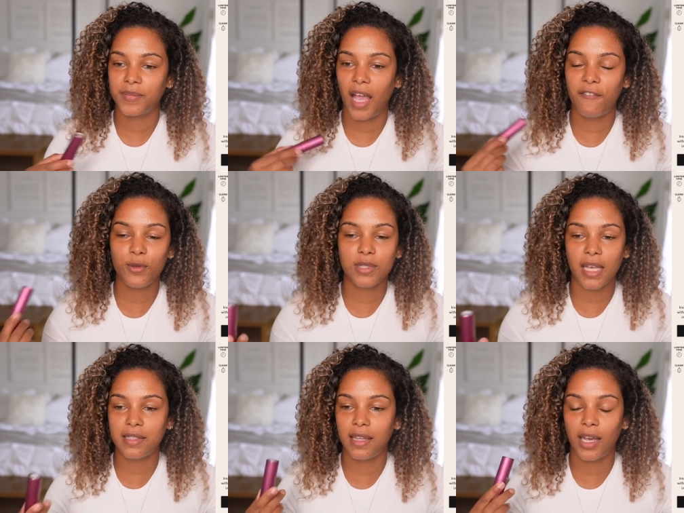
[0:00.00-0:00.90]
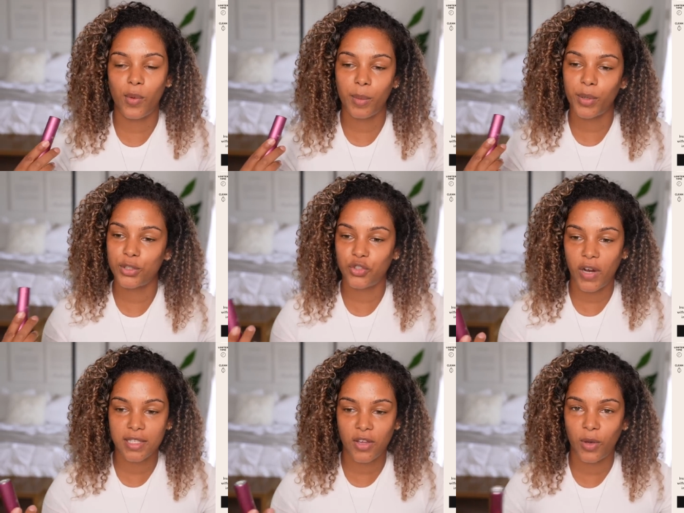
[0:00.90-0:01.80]
I feel sexy, like I want to put a
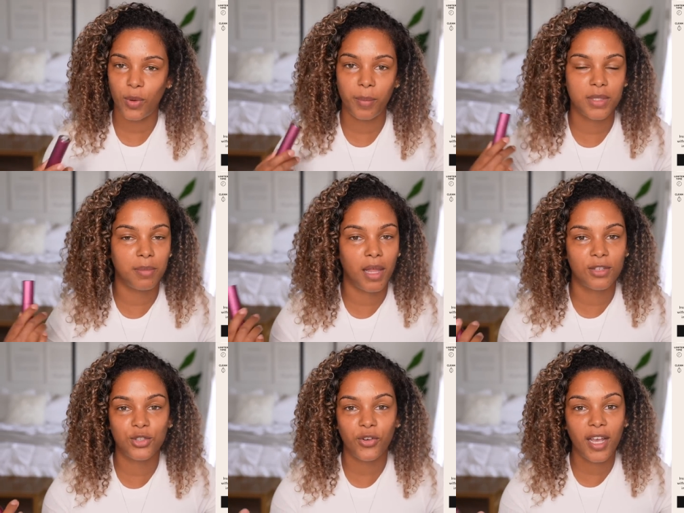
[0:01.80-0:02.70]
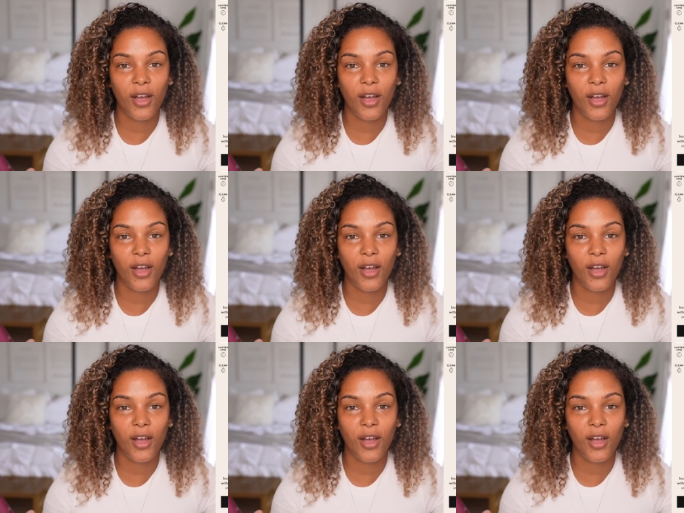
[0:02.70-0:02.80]
dress on, I want to put some lingerie